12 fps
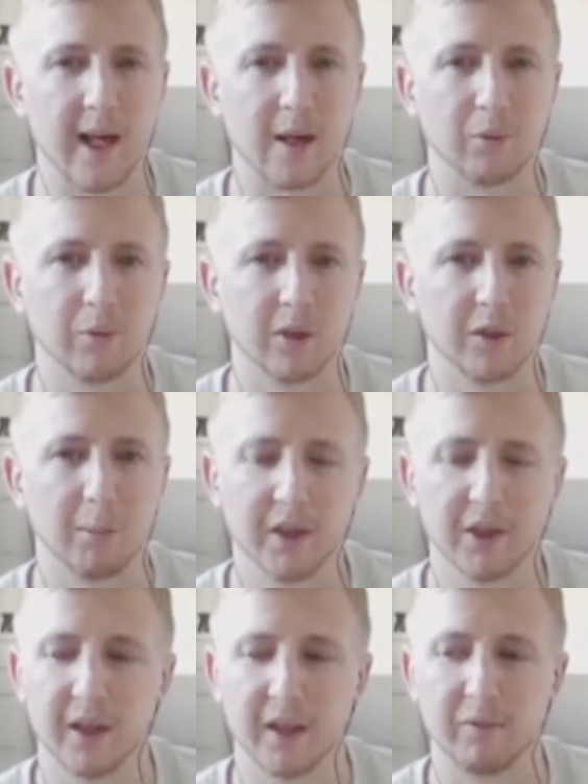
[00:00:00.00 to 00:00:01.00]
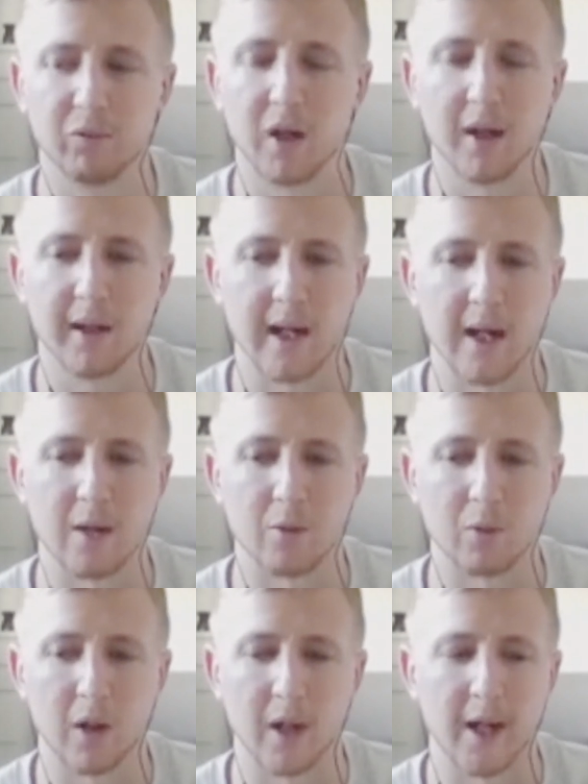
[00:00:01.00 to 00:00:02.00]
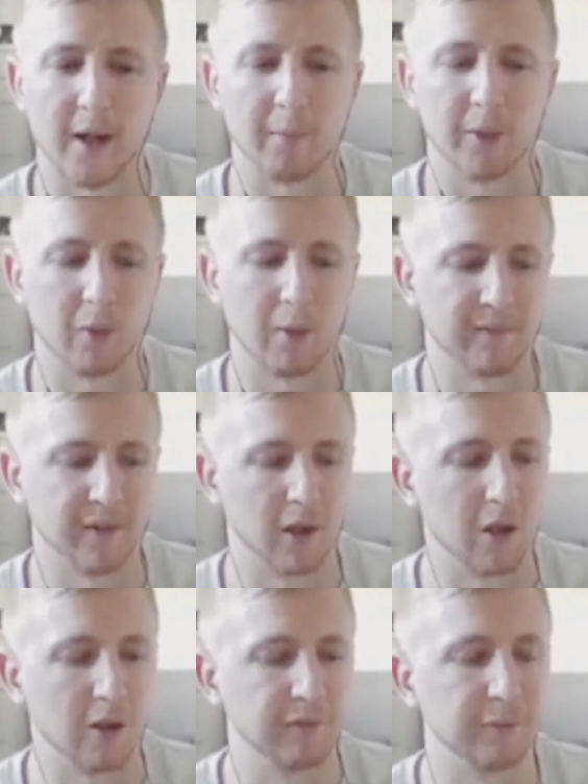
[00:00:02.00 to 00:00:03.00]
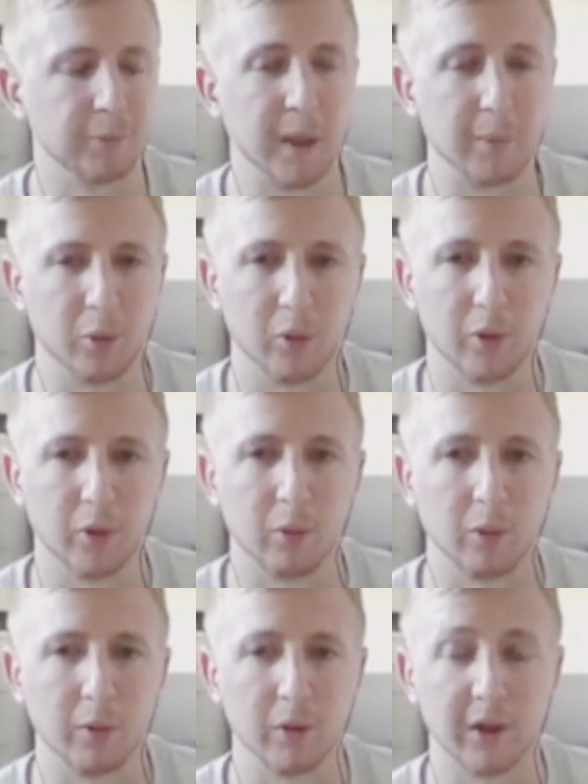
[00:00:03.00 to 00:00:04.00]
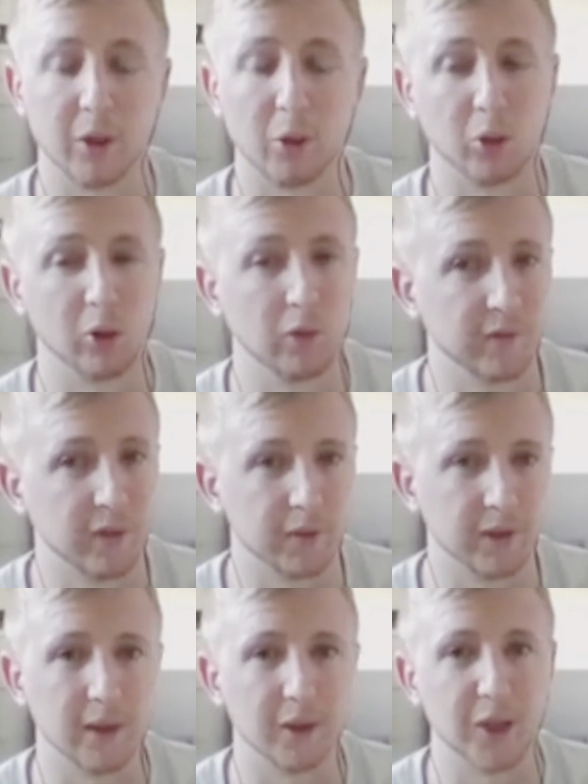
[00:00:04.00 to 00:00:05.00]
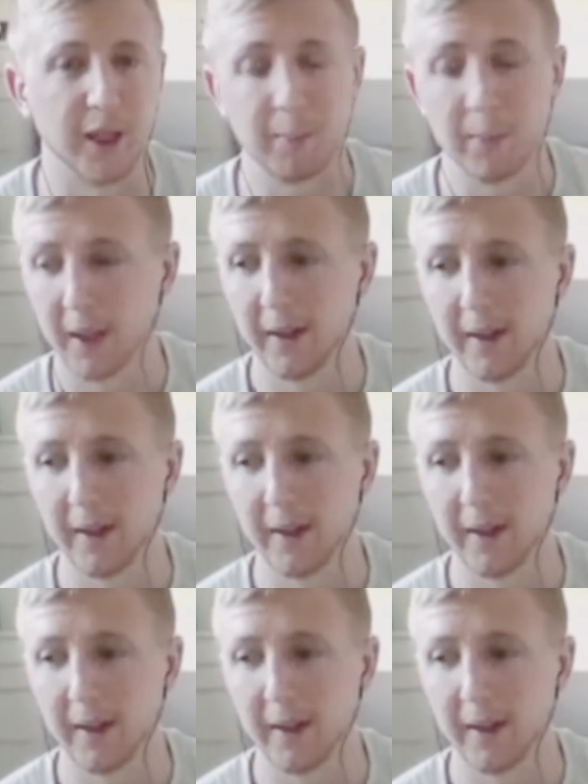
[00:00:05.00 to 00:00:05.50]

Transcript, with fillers: now, especially right now, um, you know, I have a lot of people who, uh, you know, love going to the gym,